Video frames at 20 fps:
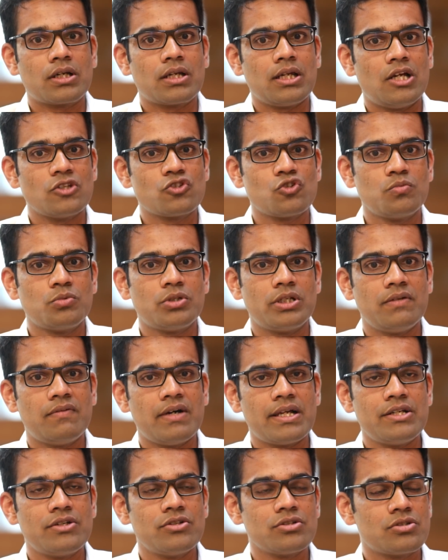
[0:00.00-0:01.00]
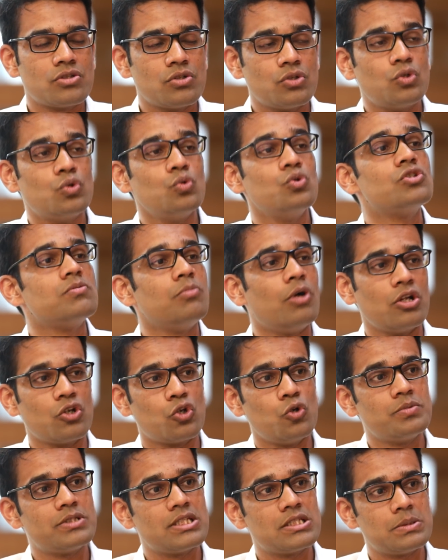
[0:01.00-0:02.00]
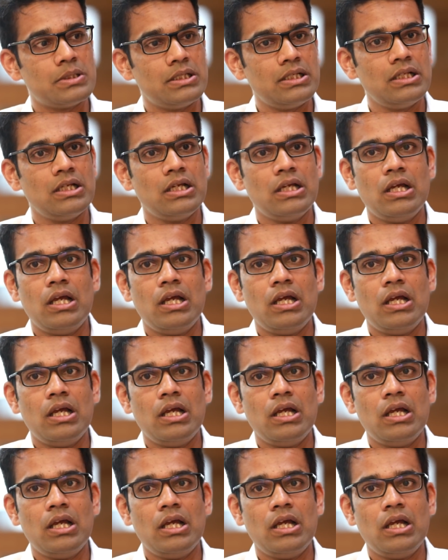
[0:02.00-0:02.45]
a classroom to divide into two small groups as well.